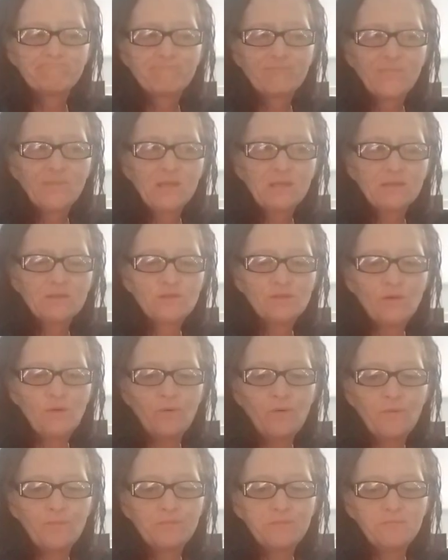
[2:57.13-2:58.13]
So,
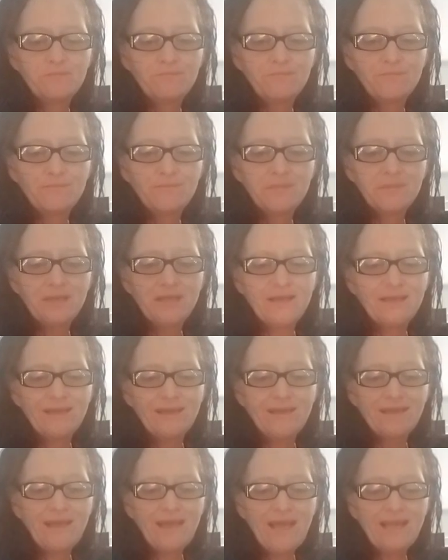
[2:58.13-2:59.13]

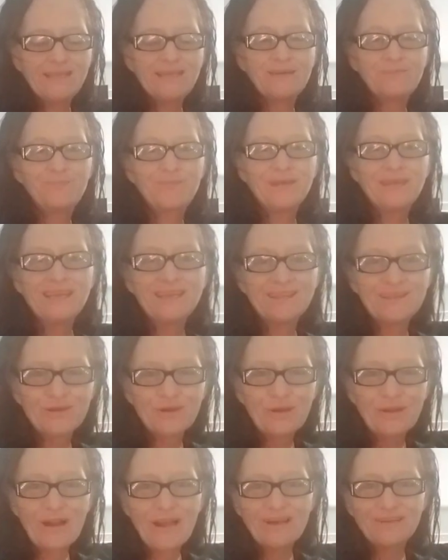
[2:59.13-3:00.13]
and it being the
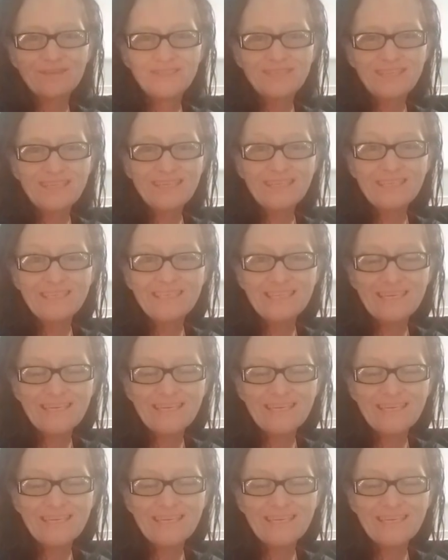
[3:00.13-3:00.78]
grounded